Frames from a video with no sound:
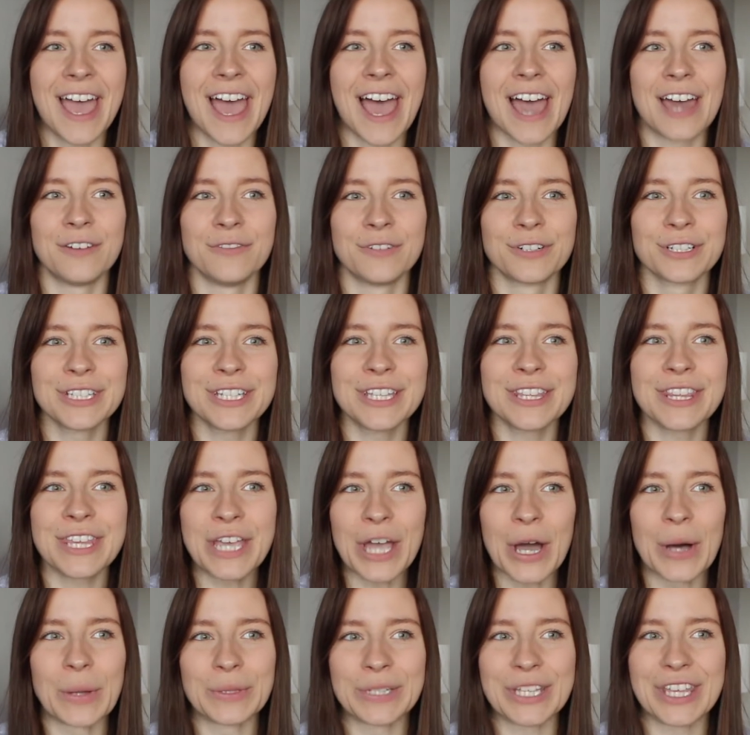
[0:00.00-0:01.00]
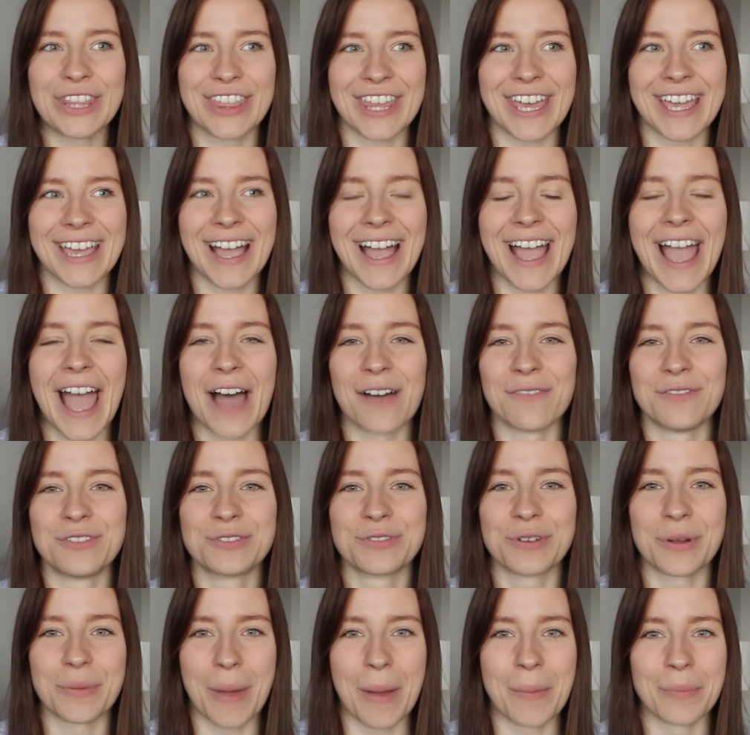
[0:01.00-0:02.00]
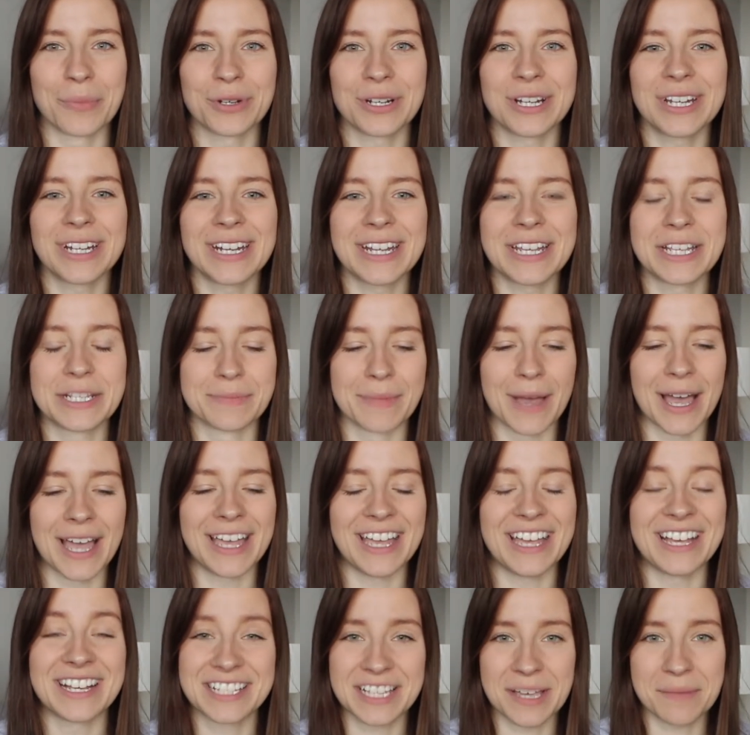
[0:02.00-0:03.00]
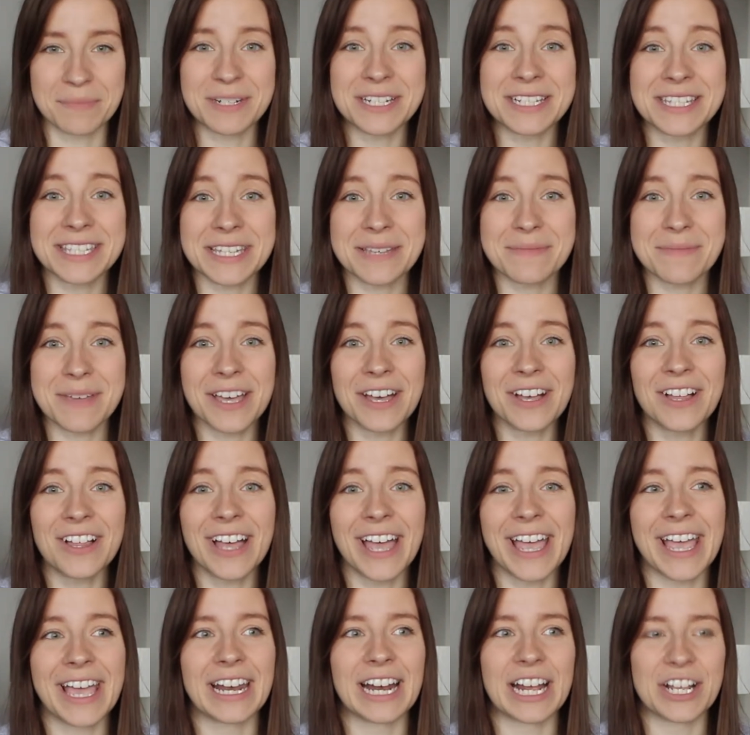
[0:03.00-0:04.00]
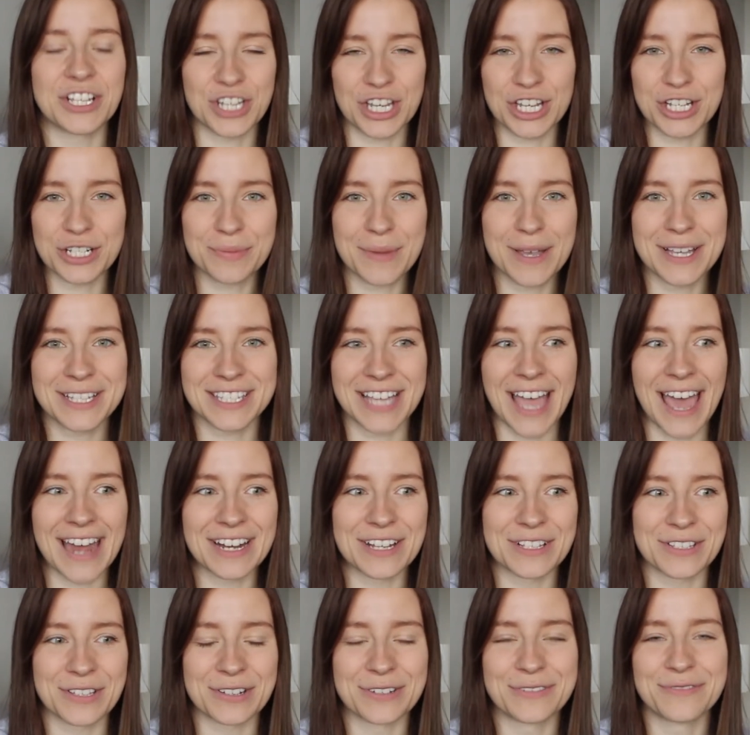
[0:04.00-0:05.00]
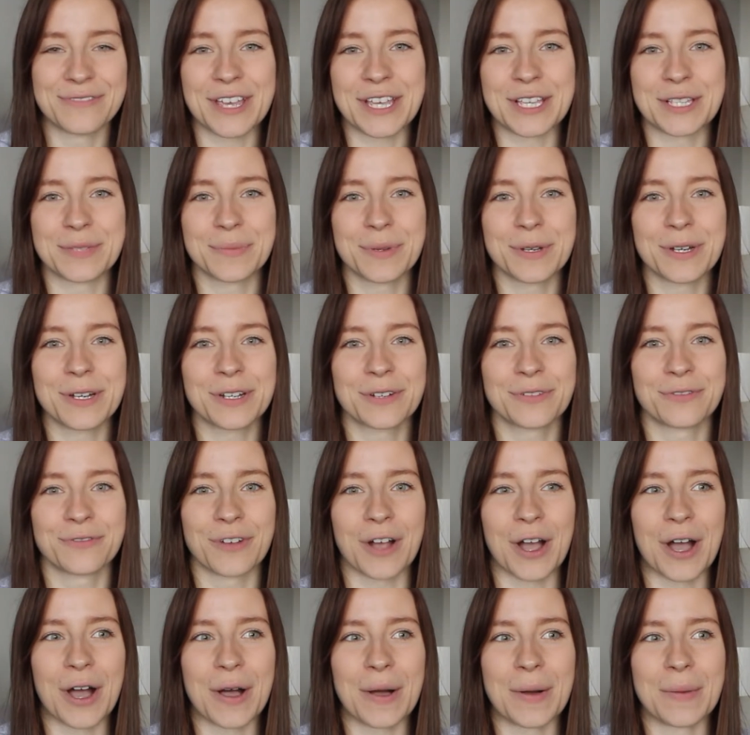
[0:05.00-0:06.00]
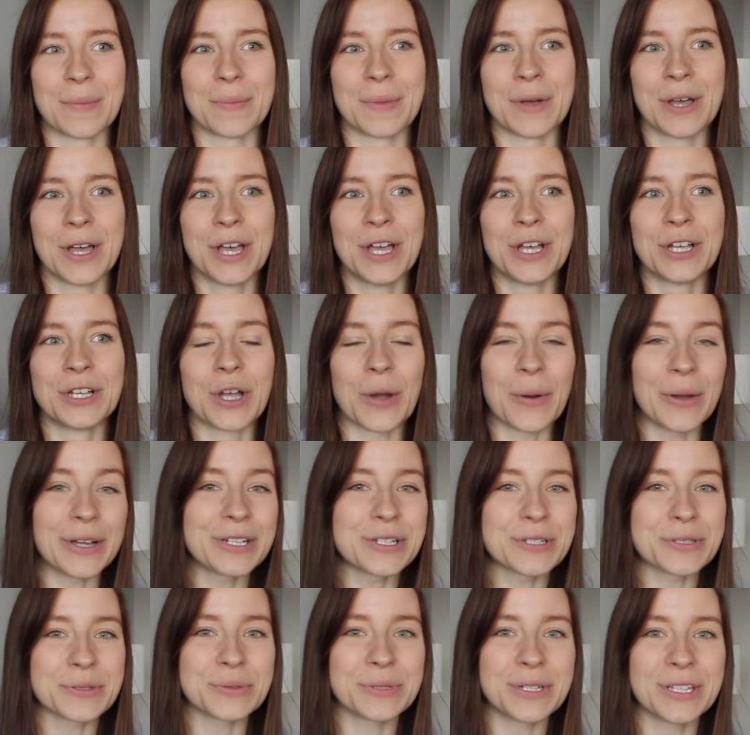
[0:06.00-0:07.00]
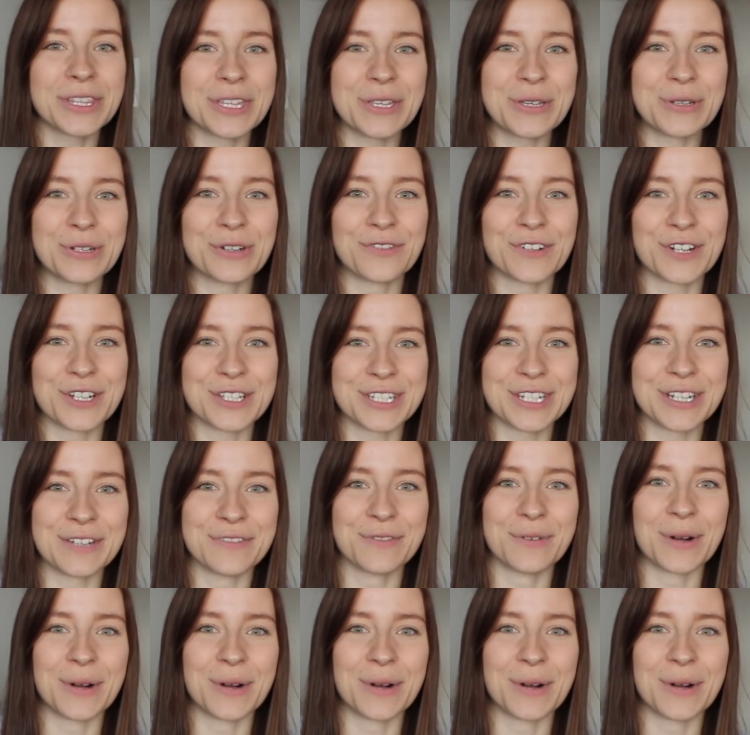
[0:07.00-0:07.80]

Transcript: And really the only thing I have to remember it is my acceptance email, and I changed my status on Facebook from going to school at the University of